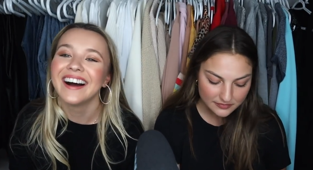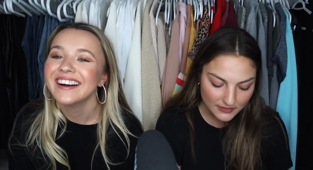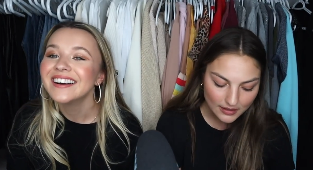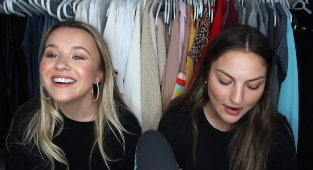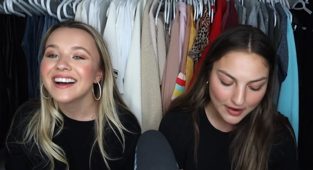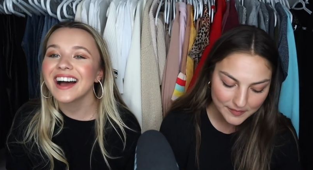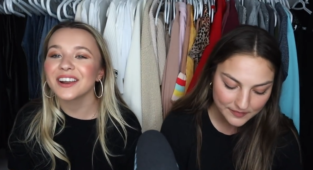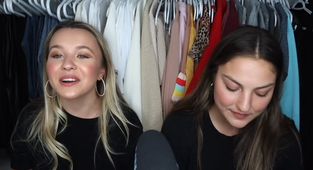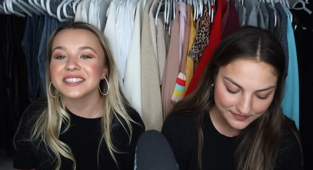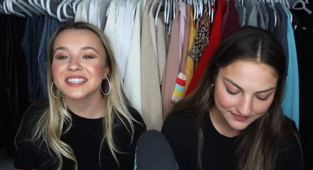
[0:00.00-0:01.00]
Speaker 1: Um,
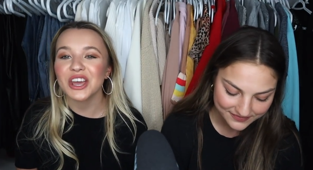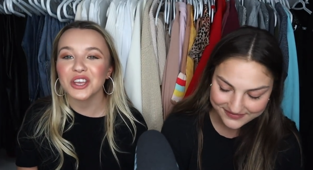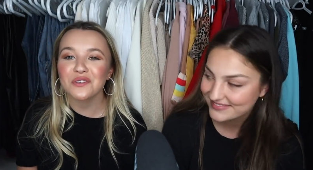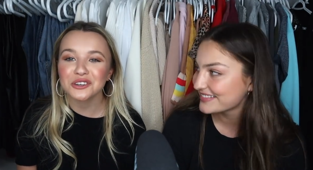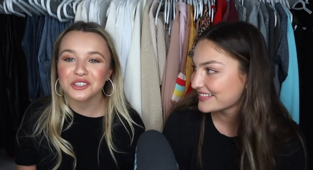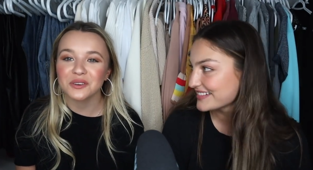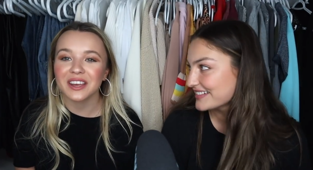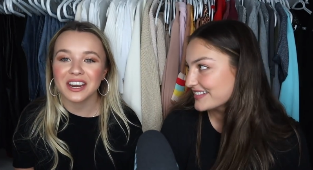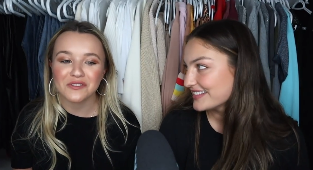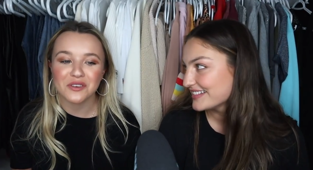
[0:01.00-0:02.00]
Anyways, thank you for tuning
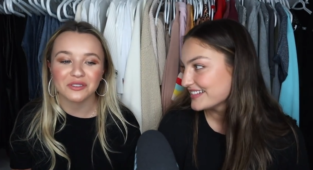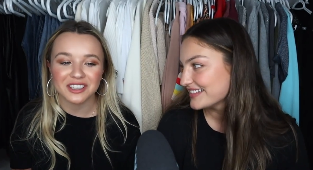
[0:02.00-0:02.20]
in. If you've